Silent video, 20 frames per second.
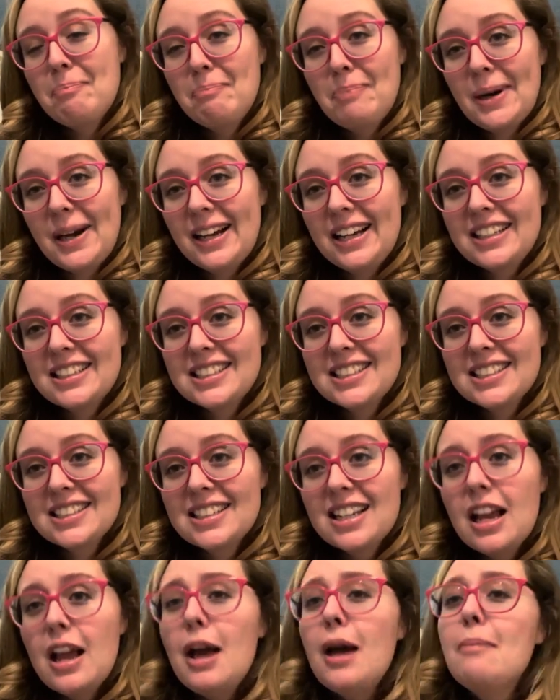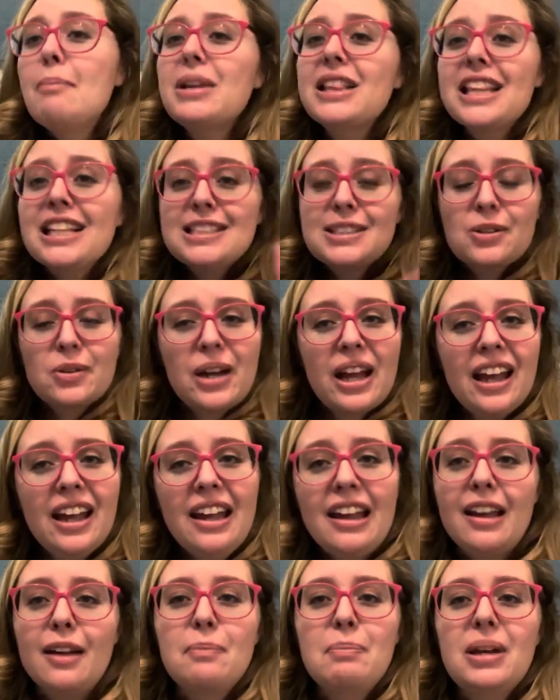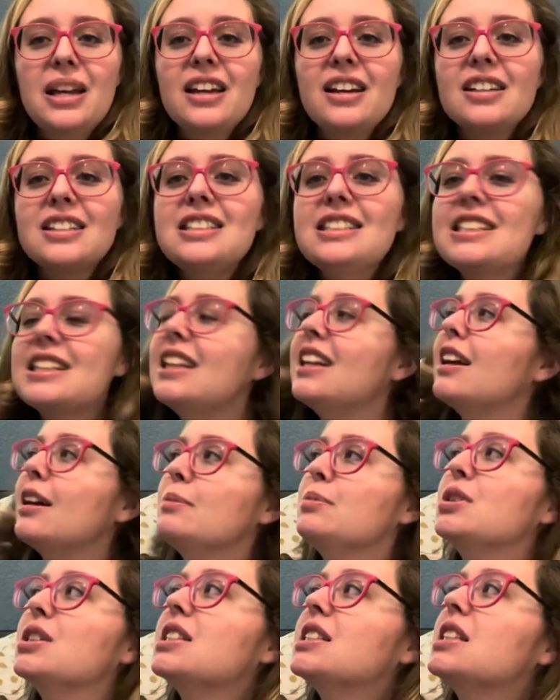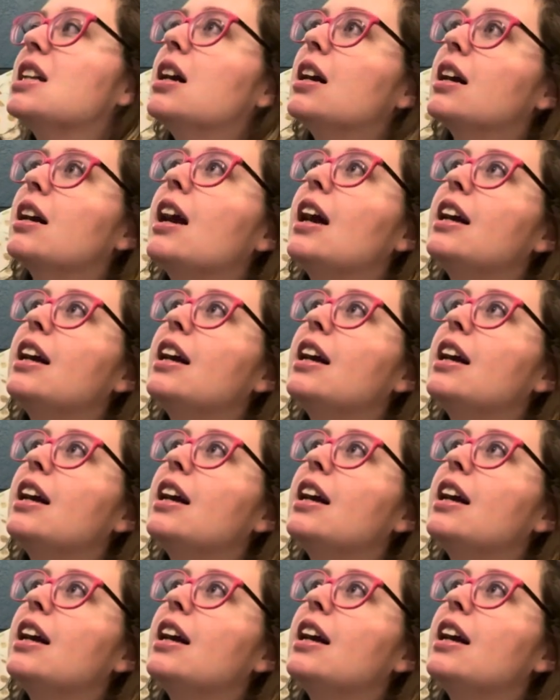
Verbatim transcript: But, but that's okay because then I'm just like,